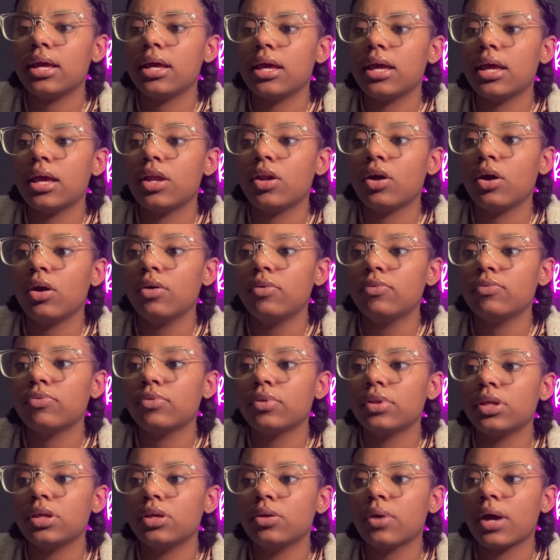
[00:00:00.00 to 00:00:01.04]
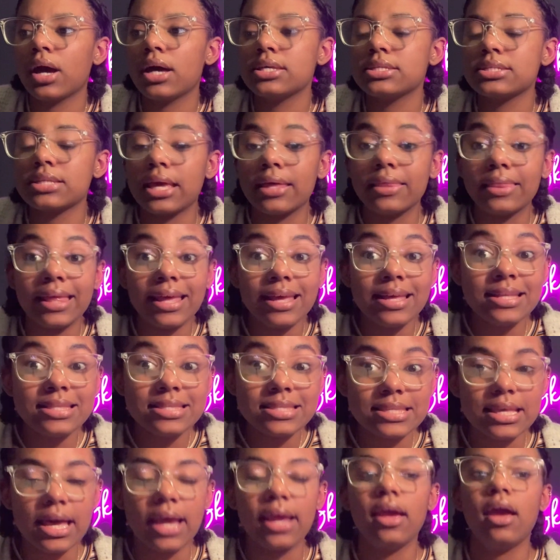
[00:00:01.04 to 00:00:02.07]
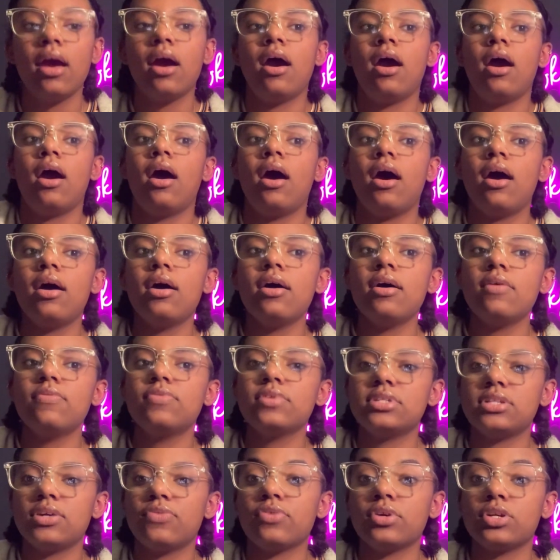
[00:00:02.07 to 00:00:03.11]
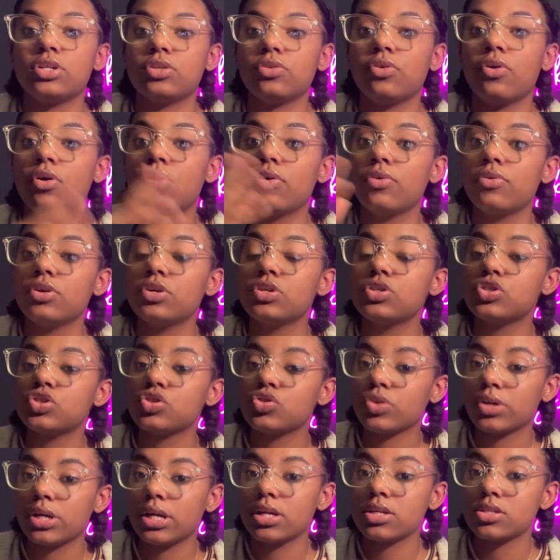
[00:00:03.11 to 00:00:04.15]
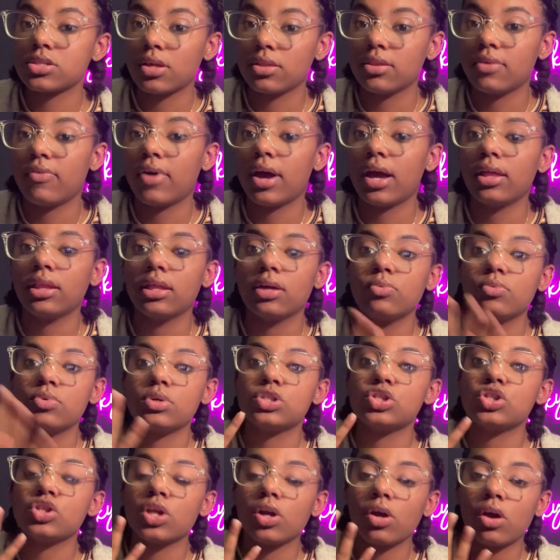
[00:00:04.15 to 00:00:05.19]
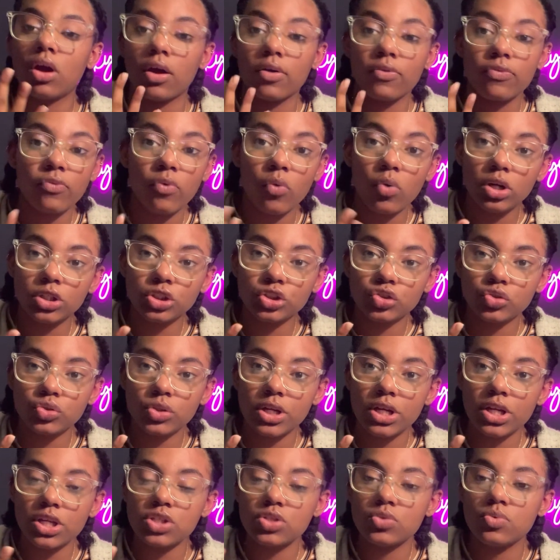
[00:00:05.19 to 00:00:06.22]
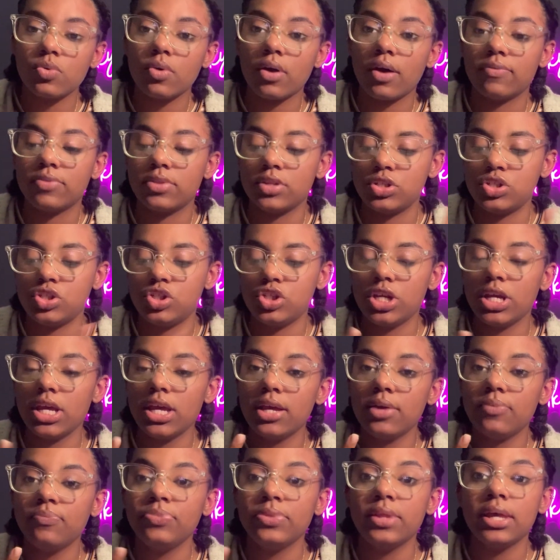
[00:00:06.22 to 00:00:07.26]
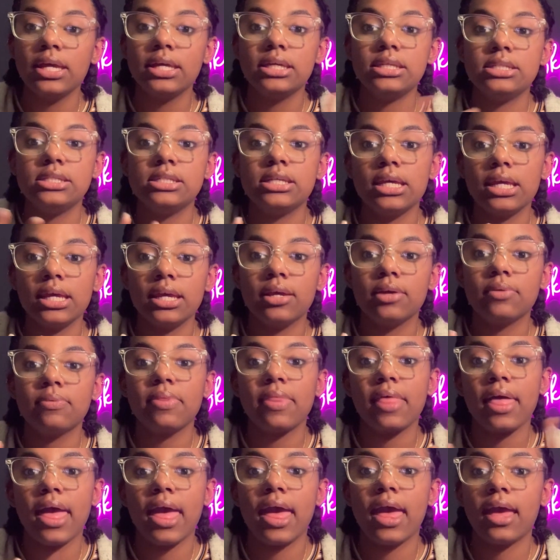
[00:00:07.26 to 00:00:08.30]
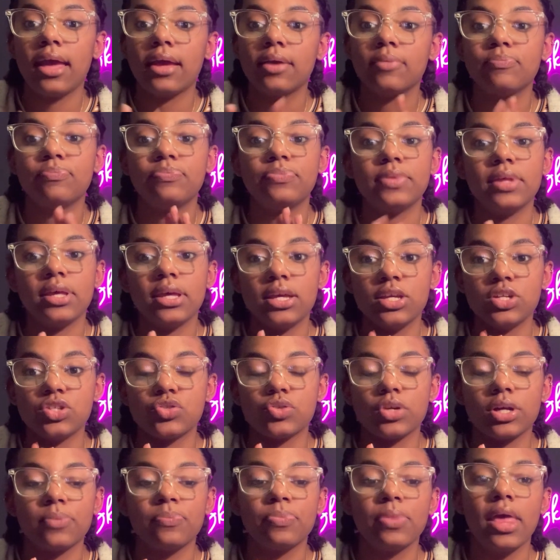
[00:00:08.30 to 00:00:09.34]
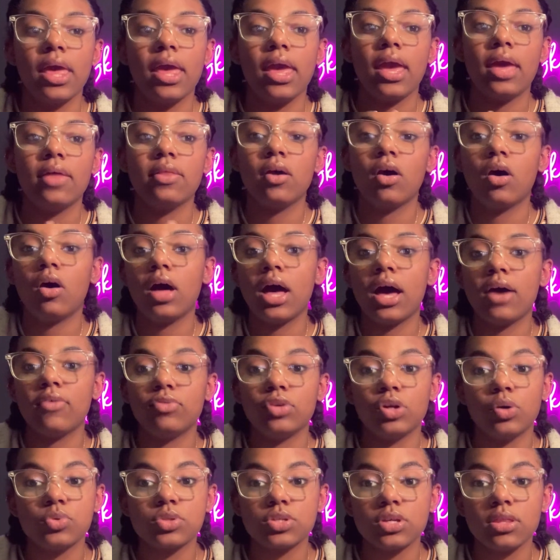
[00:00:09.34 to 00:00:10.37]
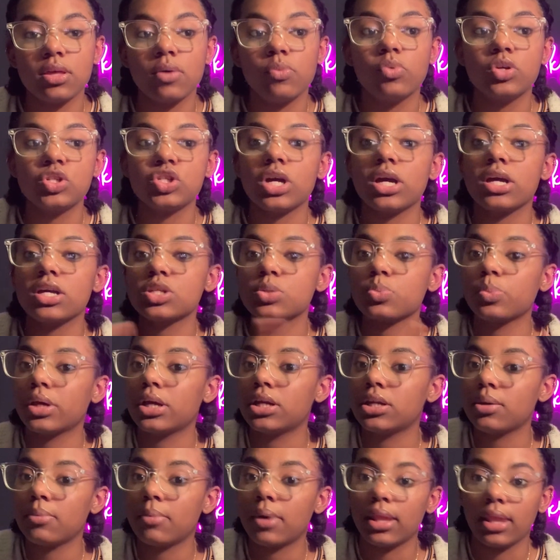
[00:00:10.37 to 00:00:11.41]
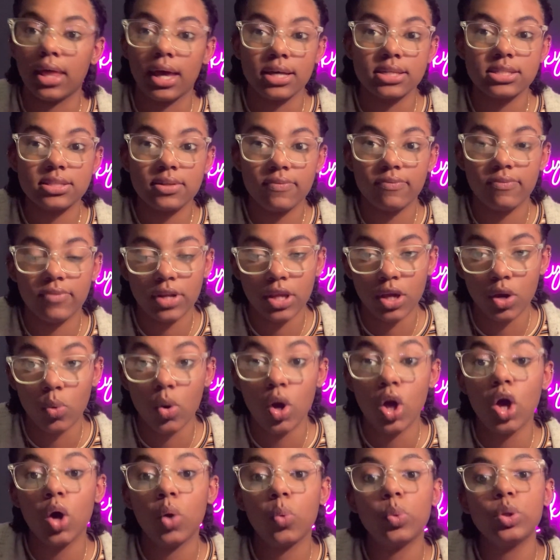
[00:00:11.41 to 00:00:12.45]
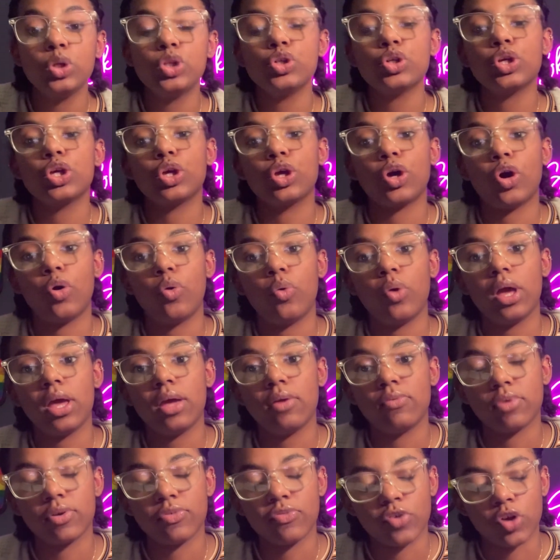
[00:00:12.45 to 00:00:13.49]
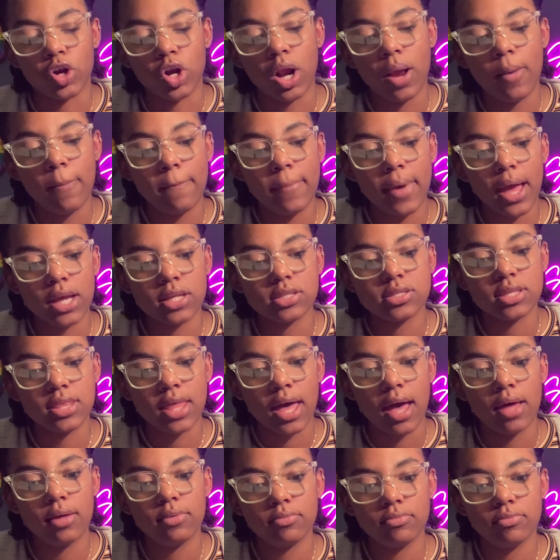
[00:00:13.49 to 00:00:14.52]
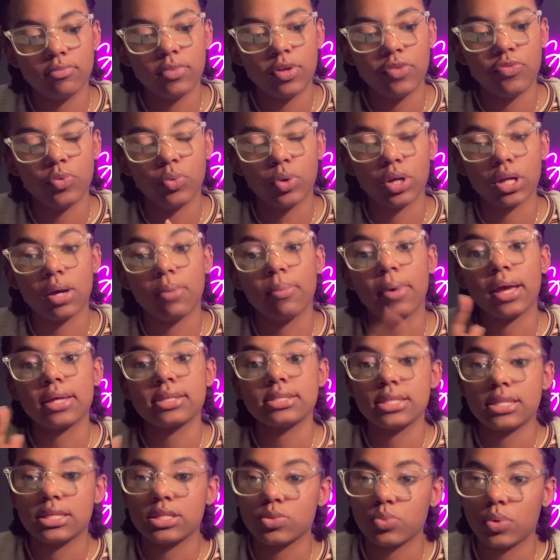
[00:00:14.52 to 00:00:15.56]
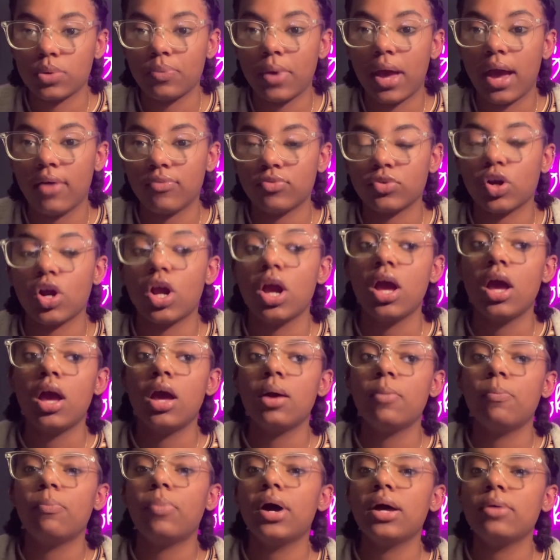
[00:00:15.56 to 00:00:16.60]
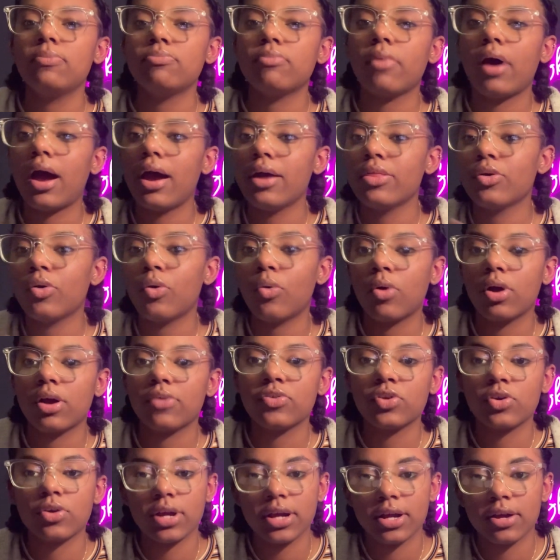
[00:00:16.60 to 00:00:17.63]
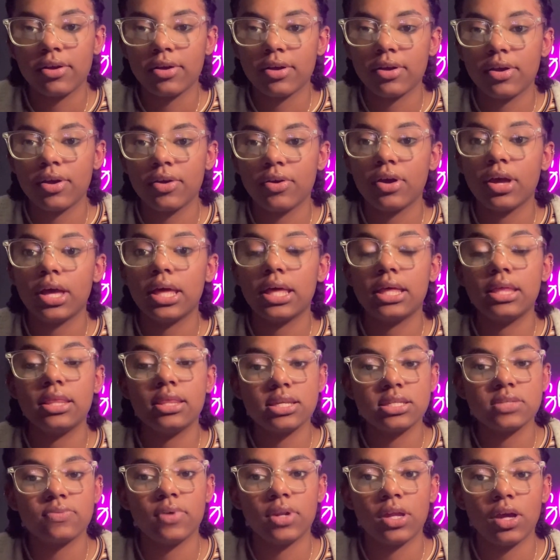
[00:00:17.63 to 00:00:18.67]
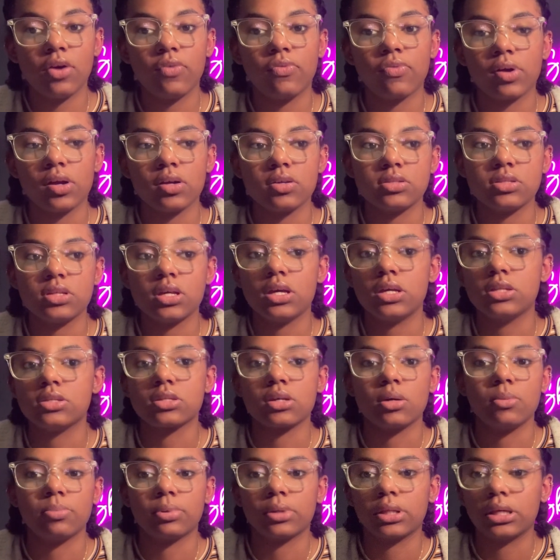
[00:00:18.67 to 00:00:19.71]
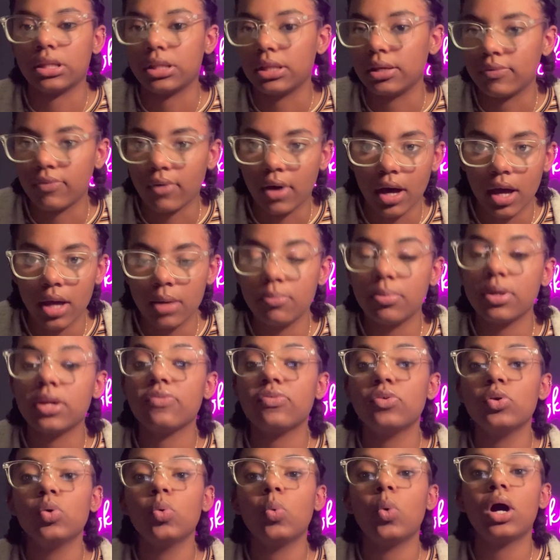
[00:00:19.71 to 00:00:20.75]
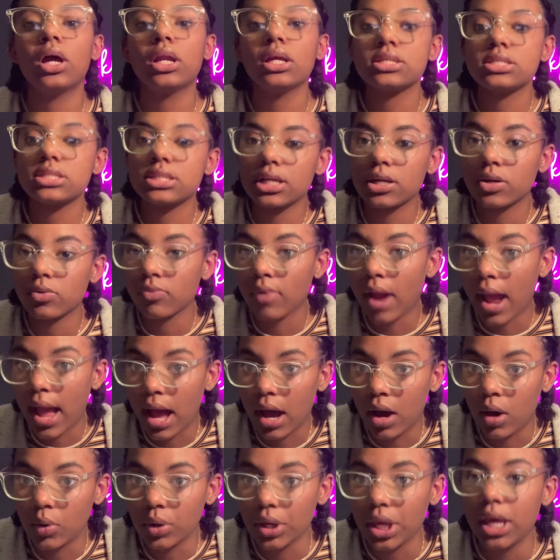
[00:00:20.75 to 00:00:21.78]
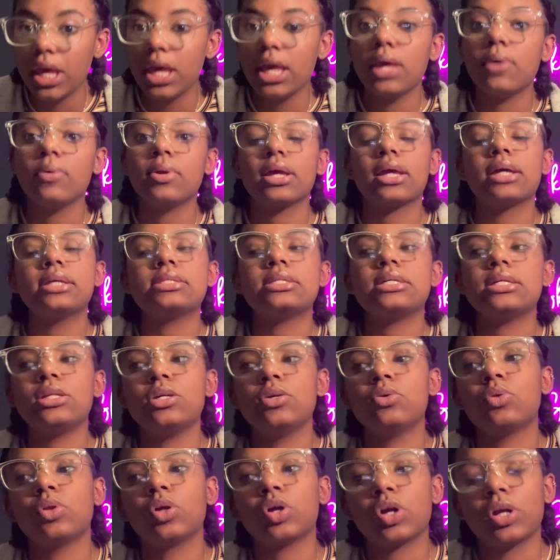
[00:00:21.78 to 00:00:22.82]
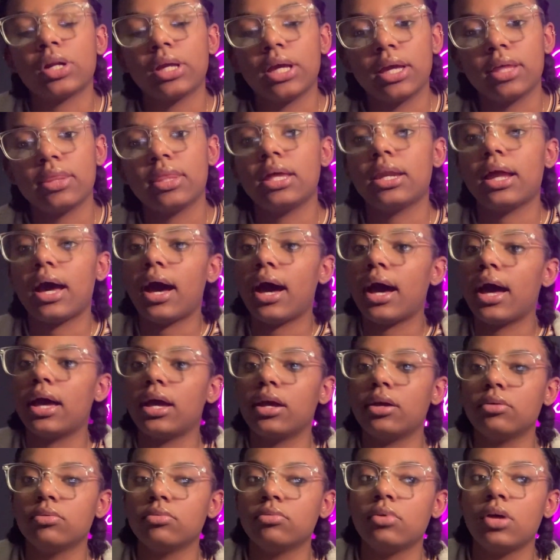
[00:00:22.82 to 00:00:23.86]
and hopefully you guys gained the insight of the different strings on the violin, which there are 4 strings. You have the G, D, A, E string, and they all have notes on them, which I explained in my last video, which you can go and refer back to that if you want to come back to this one after. But either or, if you're here in this video first, it's completely fine. But if you want to stick around, you want to continue learning, then I